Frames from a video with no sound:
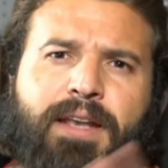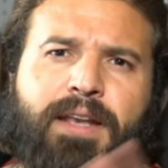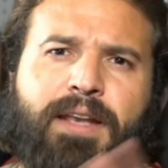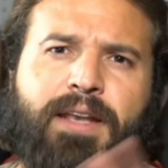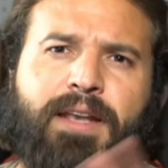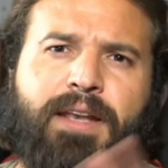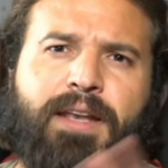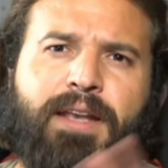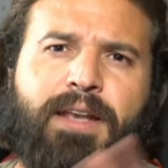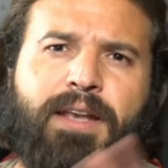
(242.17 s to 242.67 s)

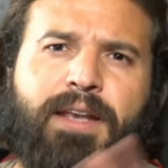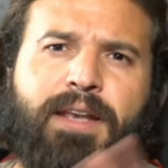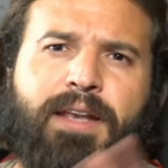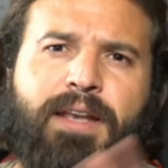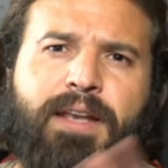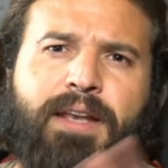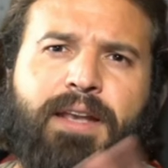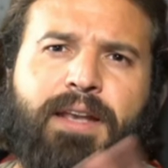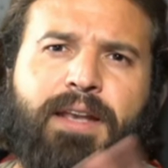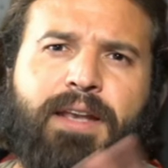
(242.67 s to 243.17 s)

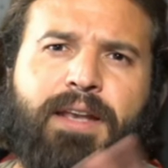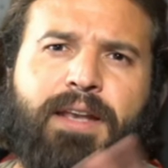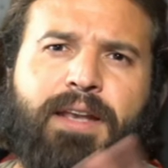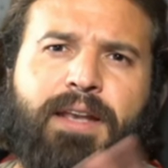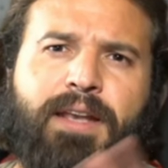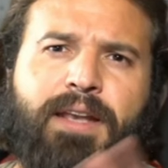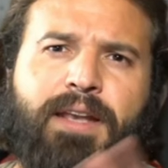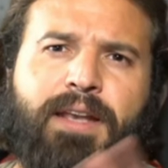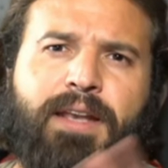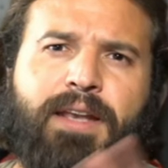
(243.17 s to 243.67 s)

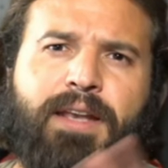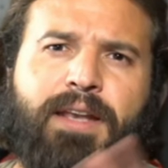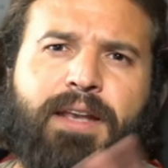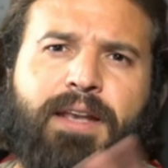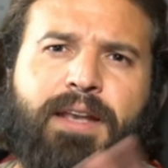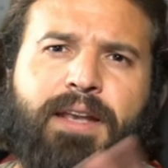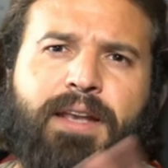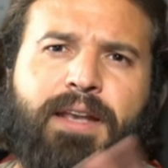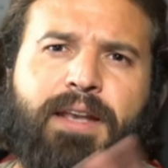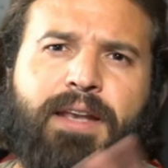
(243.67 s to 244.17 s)

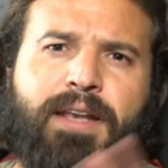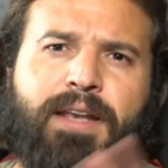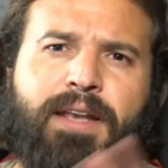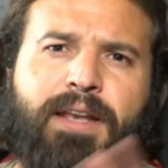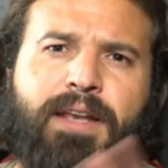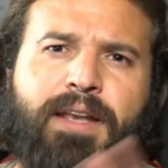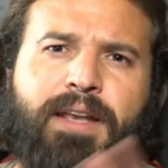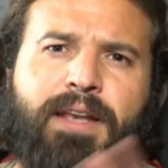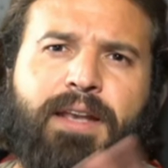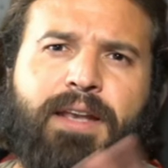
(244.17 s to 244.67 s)

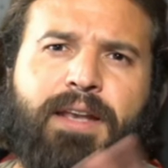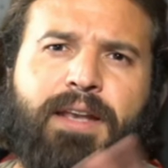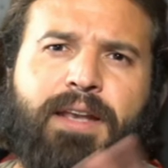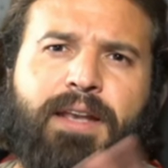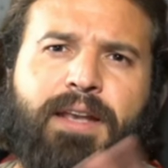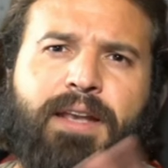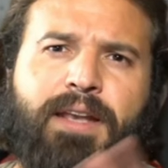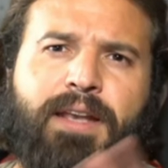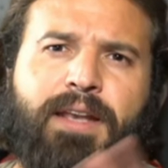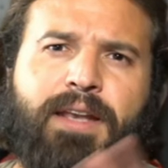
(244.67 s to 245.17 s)

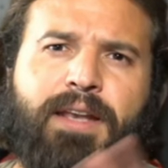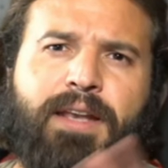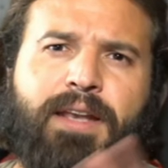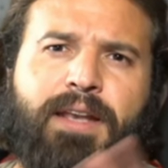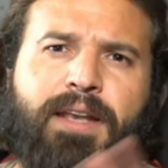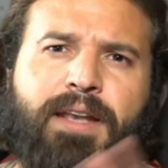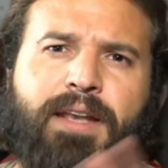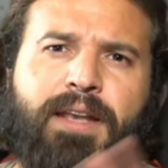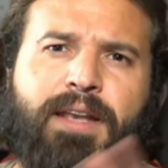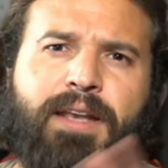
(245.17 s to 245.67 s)

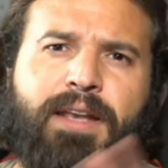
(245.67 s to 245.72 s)
(silent)